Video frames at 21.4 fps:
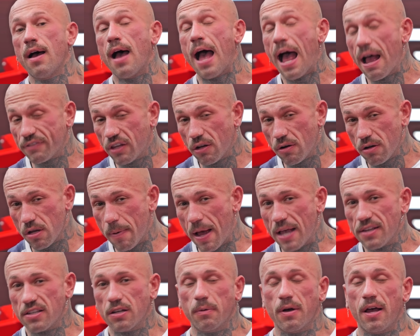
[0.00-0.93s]
after doing your
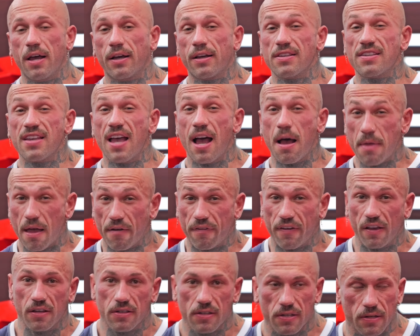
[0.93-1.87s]
bicep work and see how that
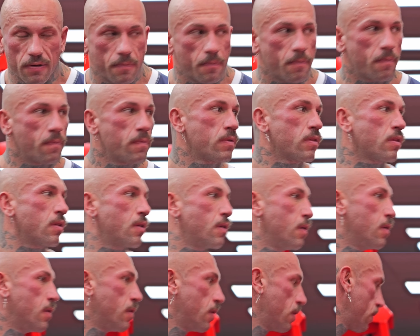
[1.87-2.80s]
feels. Right